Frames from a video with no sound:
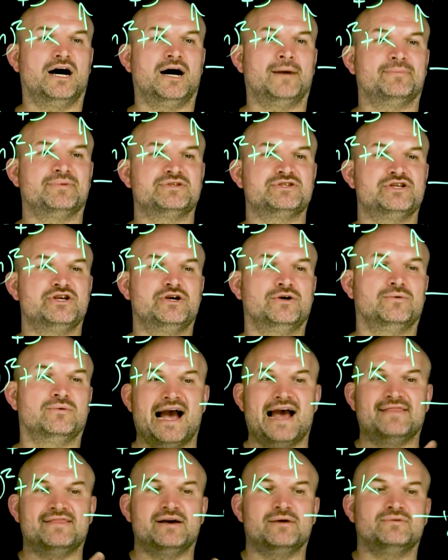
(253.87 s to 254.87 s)
up 2.
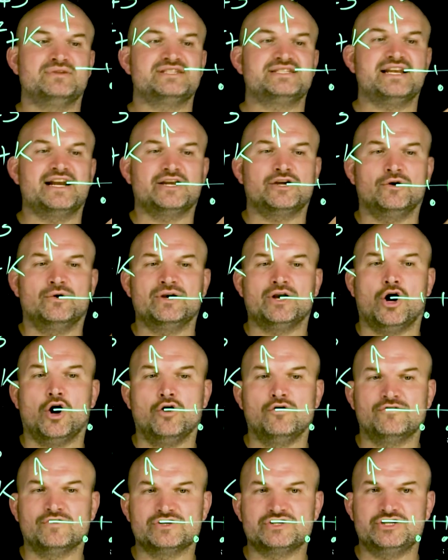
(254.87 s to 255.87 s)
And then instead of going
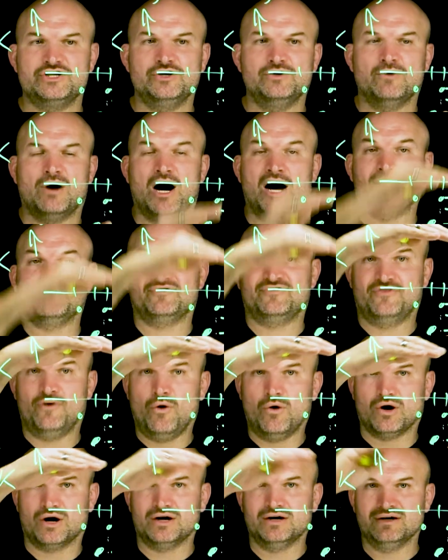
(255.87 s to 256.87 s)
over 2, up
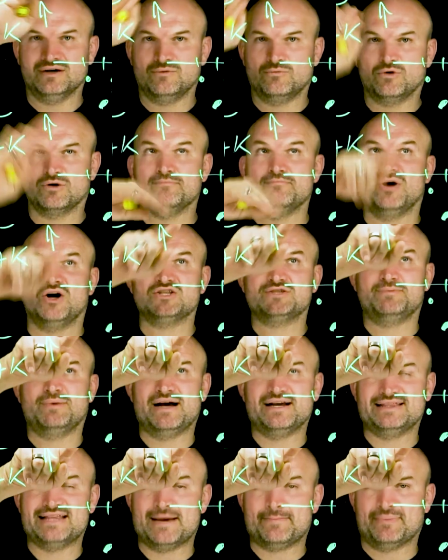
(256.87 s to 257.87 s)
4, we're
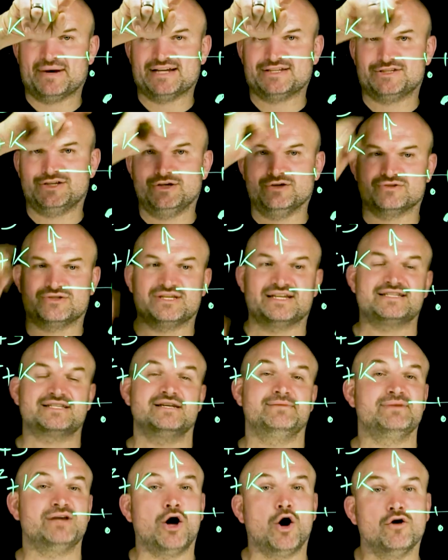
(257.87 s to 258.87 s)
multiplying that by 2. So that's
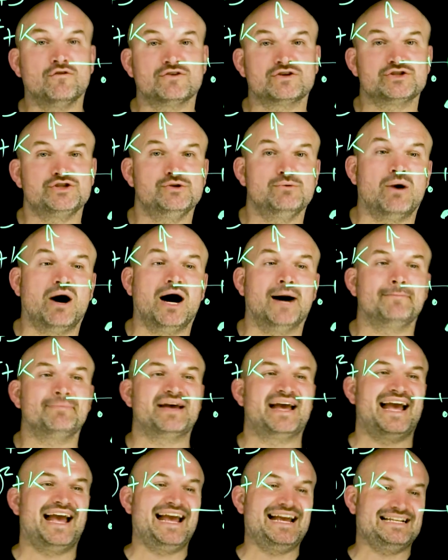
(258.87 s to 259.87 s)
going to be over 2, up
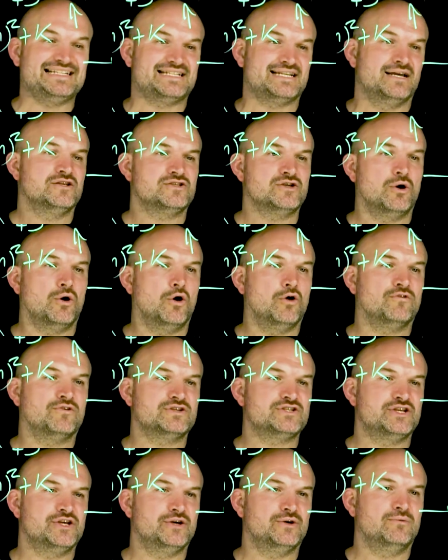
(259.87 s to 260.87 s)
8. So
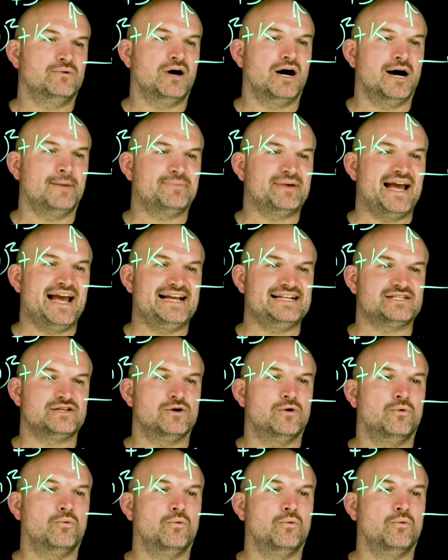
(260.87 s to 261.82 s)
over 2, up 8.